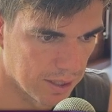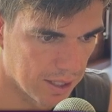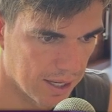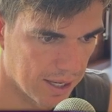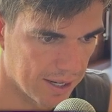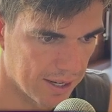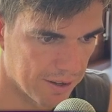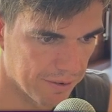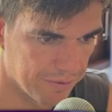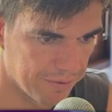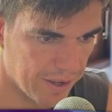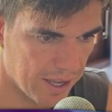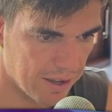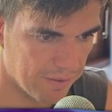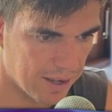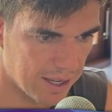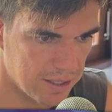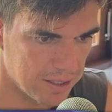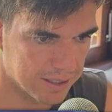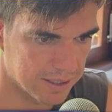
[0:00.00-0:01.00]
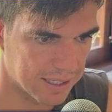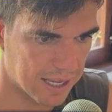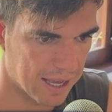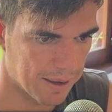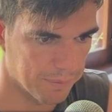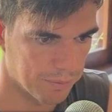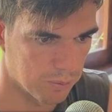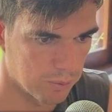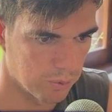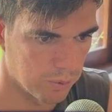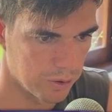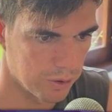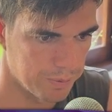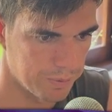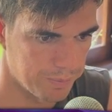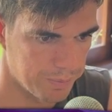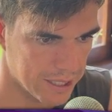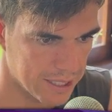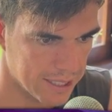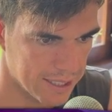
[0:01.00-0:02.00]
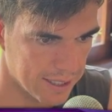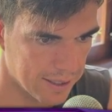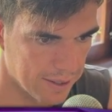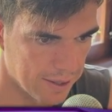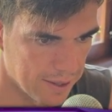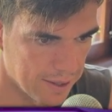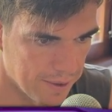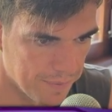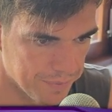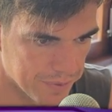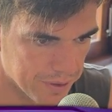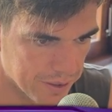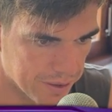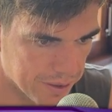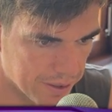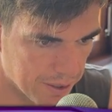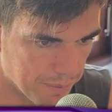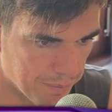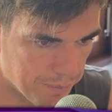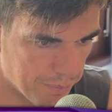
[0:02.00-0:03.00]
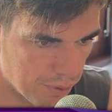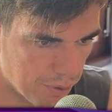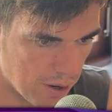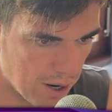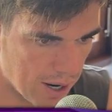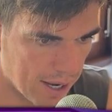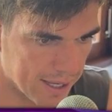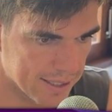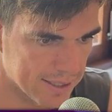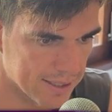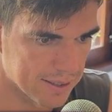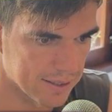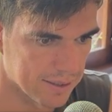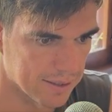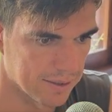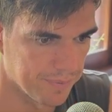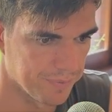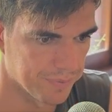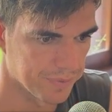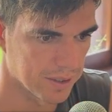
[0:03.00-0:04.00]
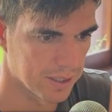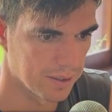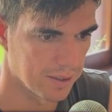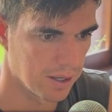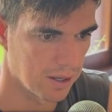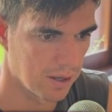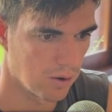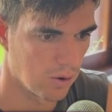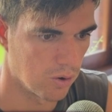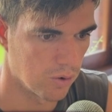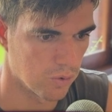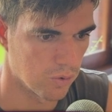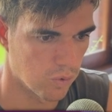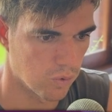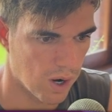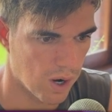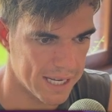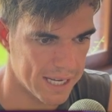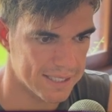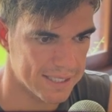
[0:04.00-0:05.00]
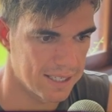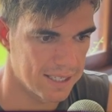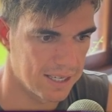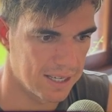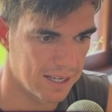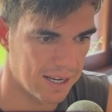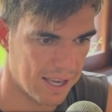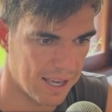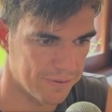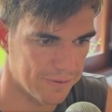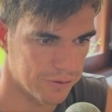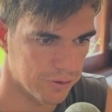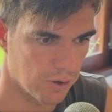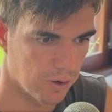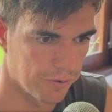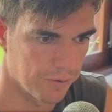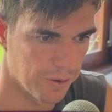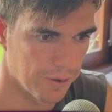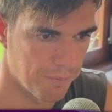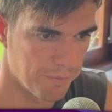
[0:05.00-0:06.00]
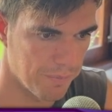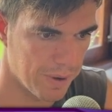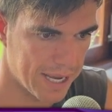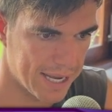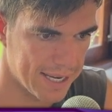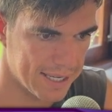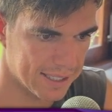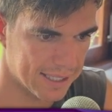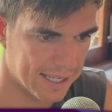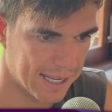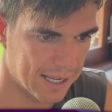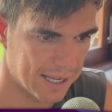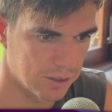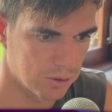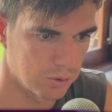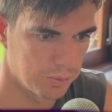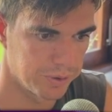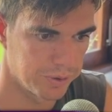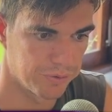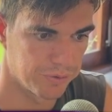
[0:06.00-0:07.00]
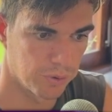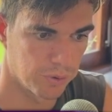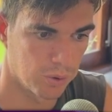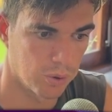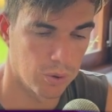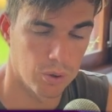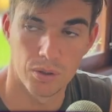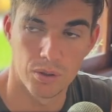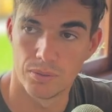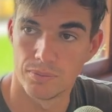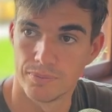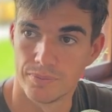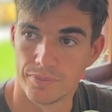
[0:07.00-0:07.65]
And a fair value gap would be the price on right and left of the main candle before